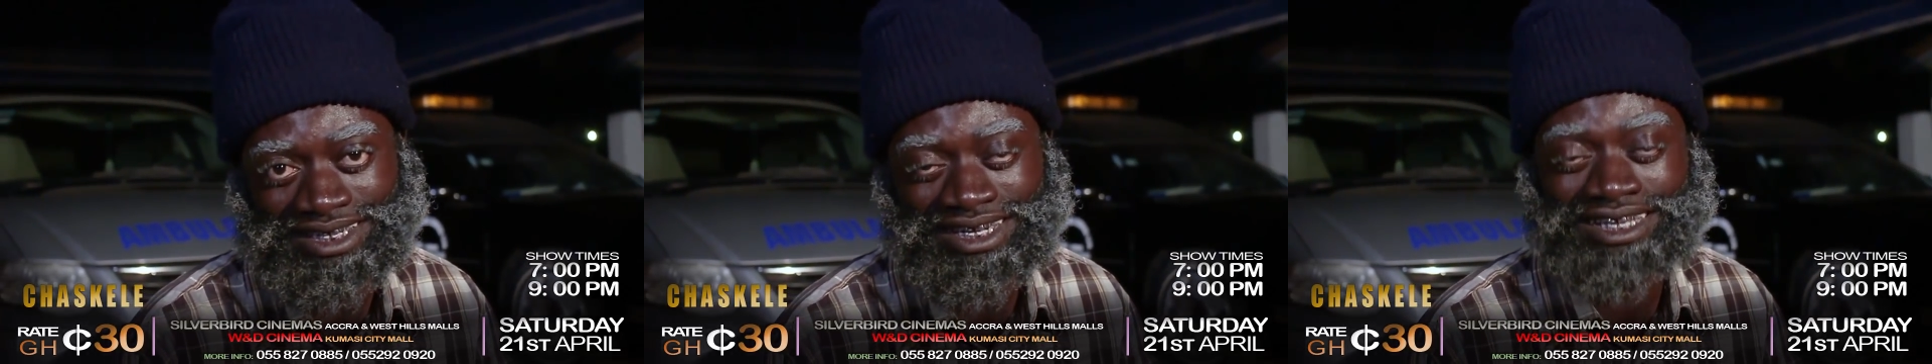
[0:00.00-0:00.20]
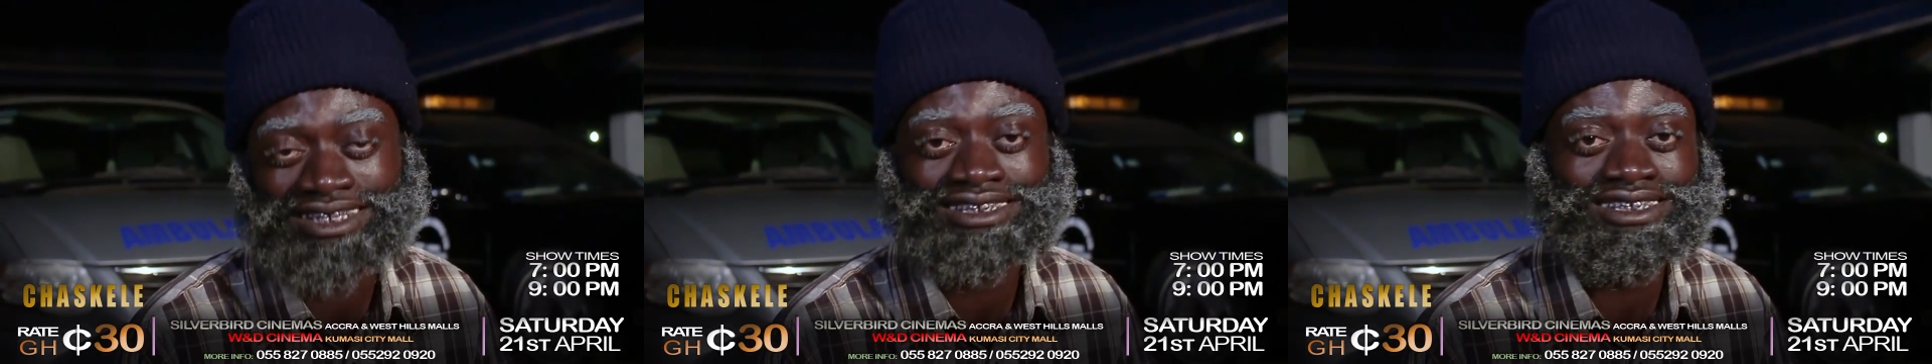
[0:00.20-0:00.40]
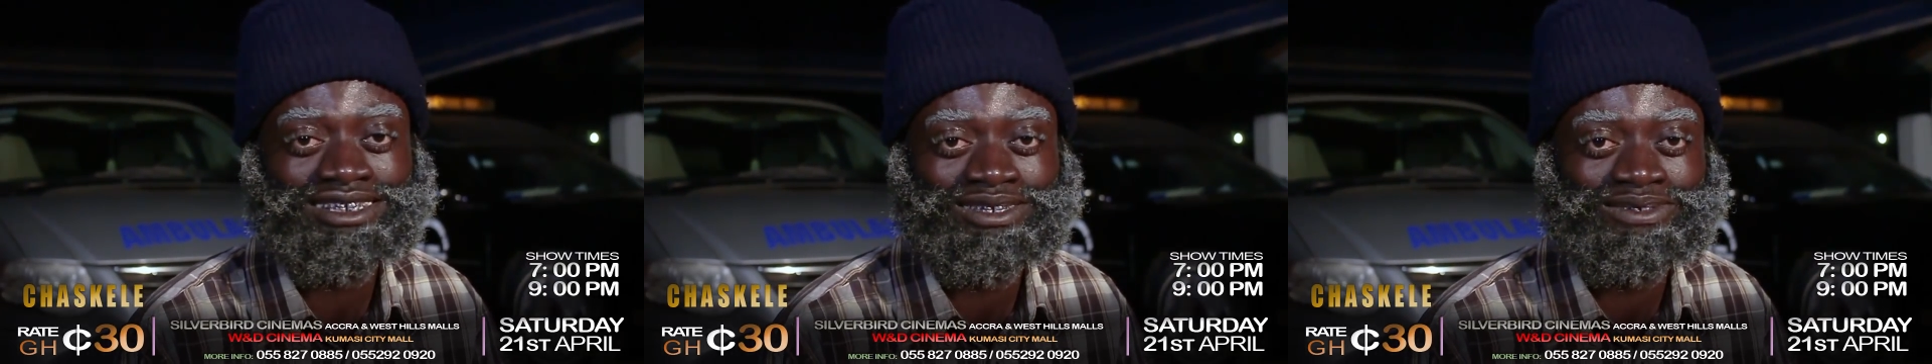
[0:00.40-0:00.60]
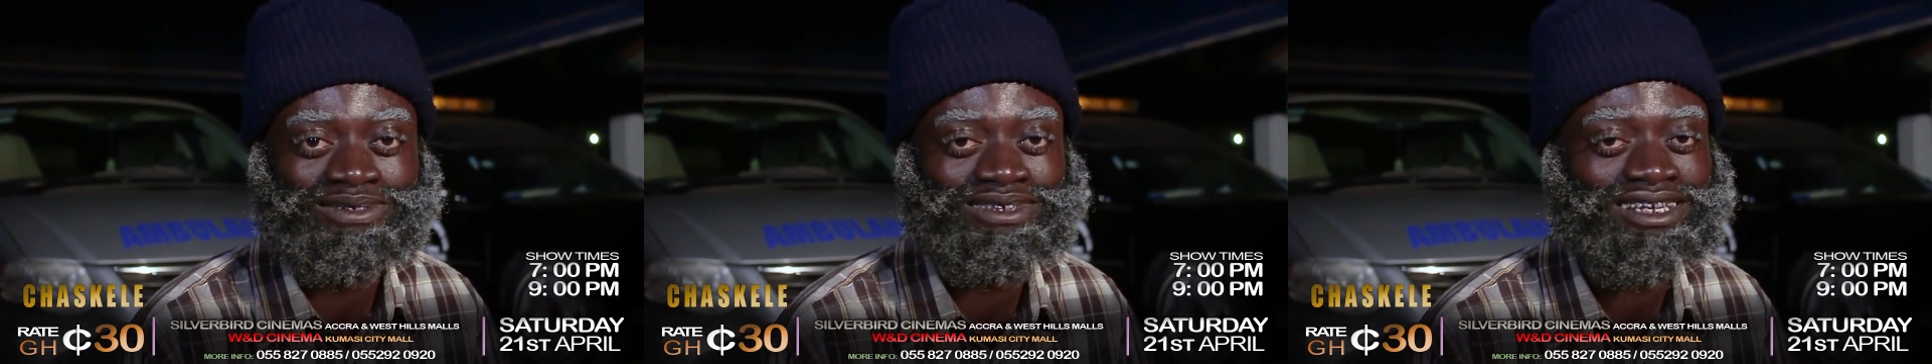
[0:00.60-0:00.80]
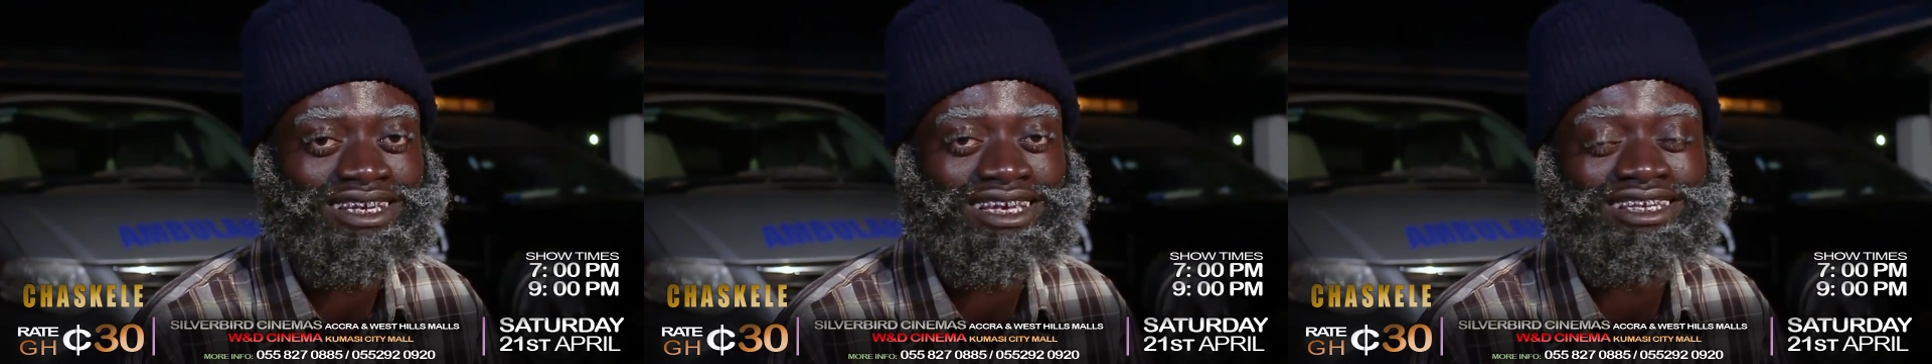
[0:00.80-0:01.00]
as soon as
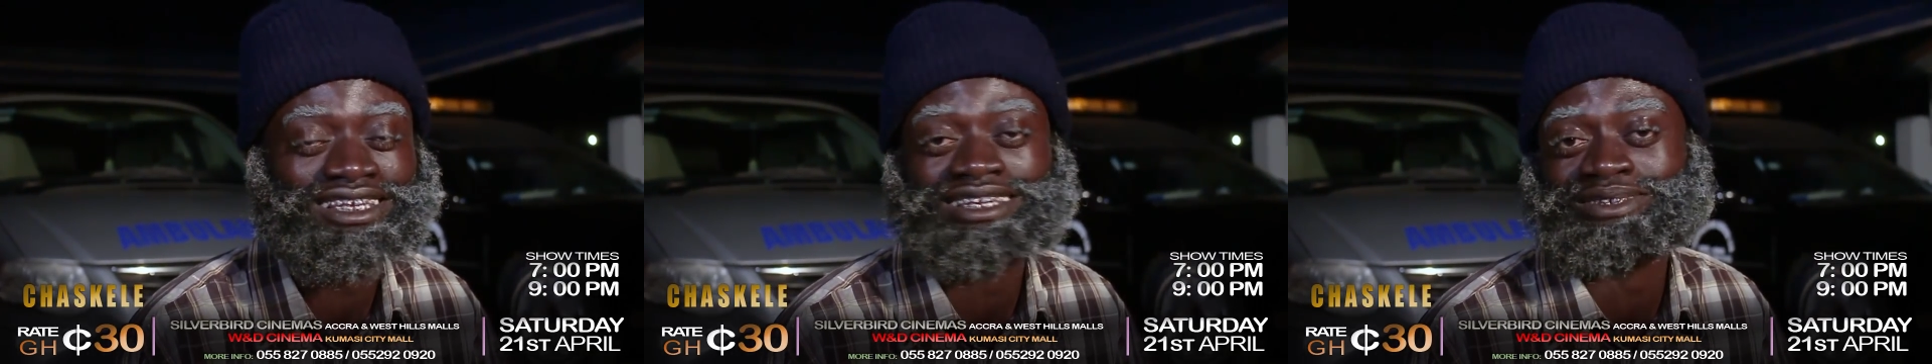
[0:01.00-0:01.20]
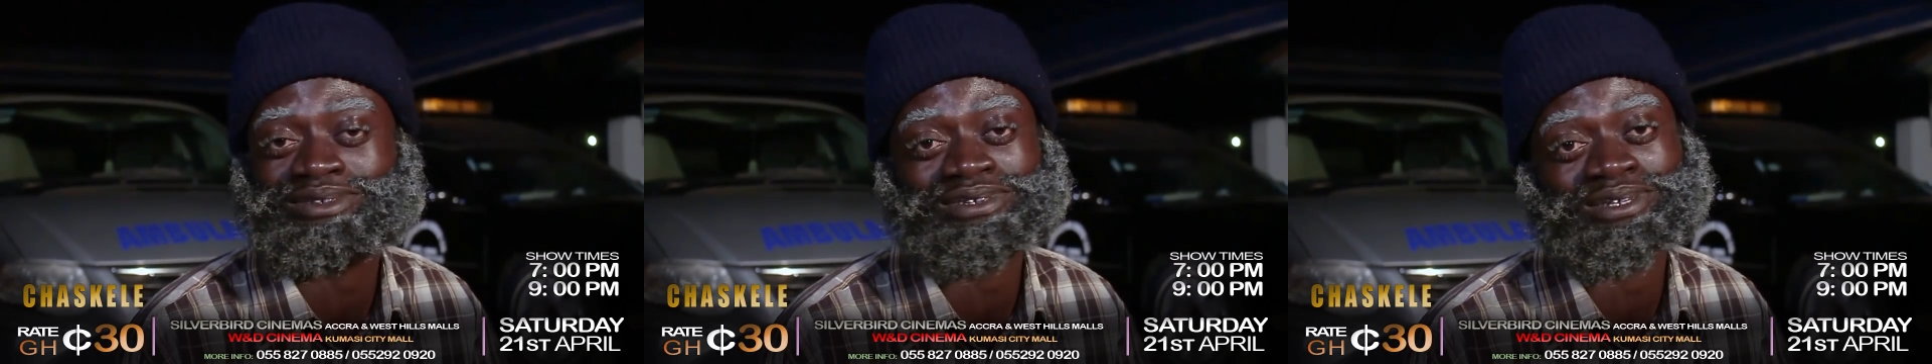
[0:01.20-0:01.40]
yes,